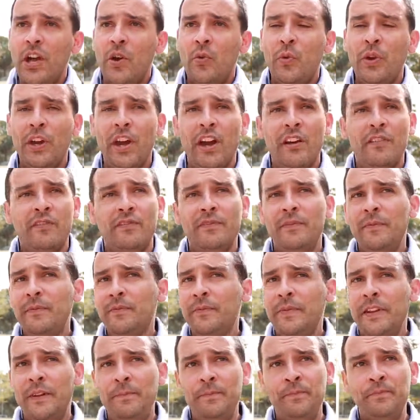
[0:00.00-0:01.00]
We have
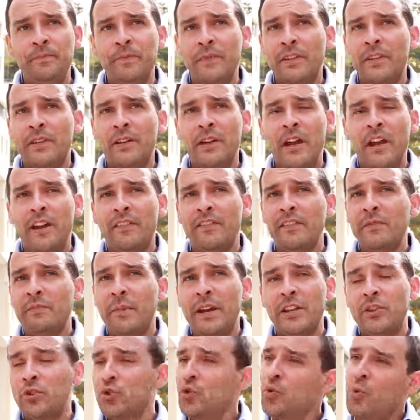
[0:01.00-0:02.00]
I have in
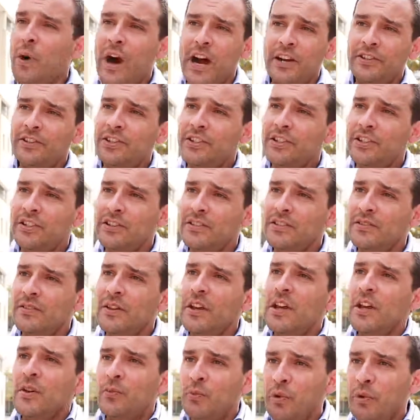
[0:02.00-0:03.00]
mind two articles
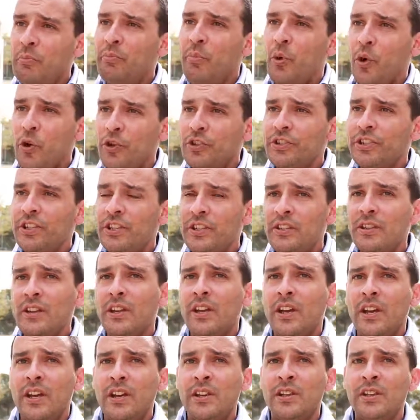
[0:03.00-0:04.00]
reporting,
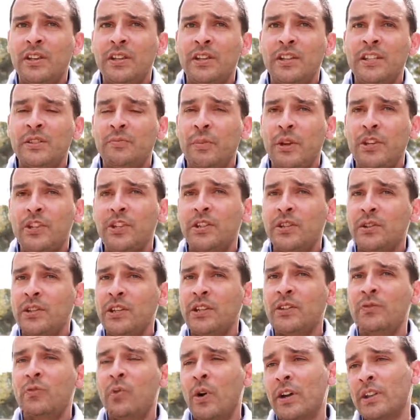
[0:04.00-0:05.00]
especially
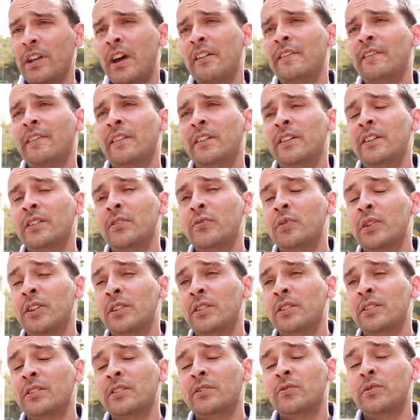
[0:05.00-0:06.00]
the one
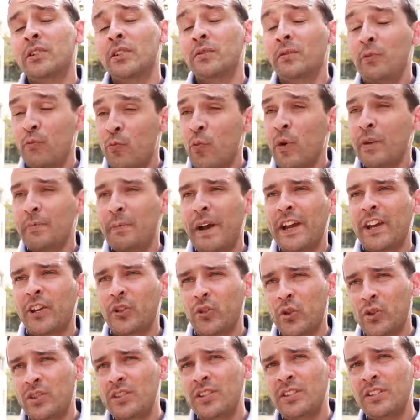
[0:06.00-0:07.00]
with one
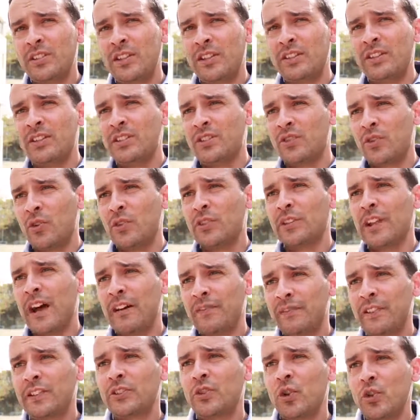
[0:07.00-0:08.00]
mycotoxin that is called
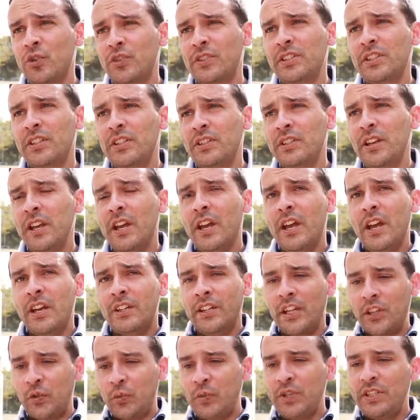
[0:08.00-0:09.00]
aflatoxin,
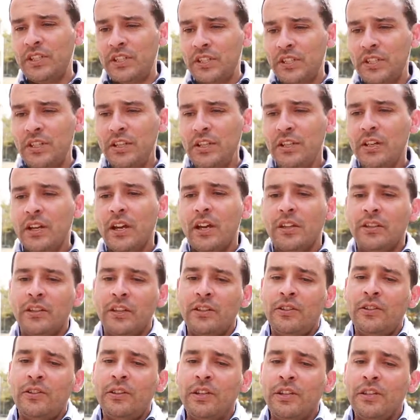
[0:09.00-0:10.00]
that we see
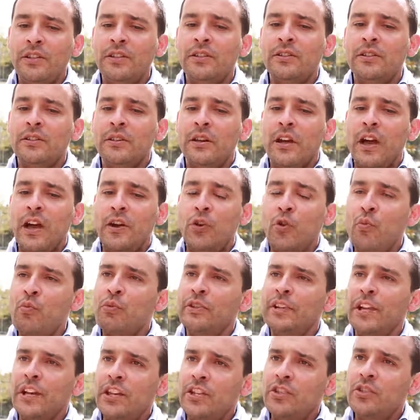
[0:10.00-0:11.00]
that there is
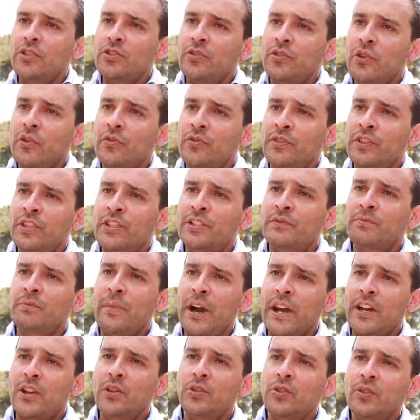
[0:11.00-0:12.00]
accumulation of this
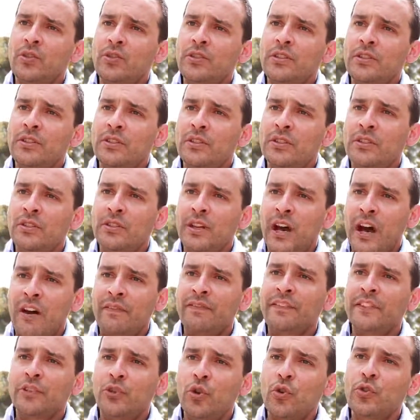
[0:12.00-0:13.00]
mycotoxin, this
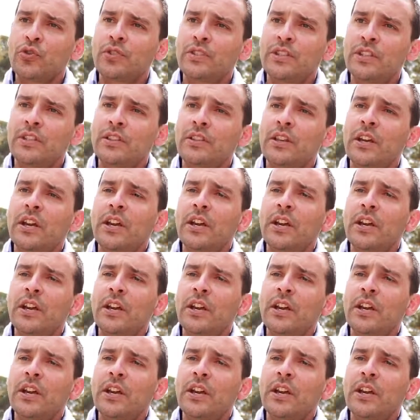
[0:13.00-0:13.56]
aflatoxin,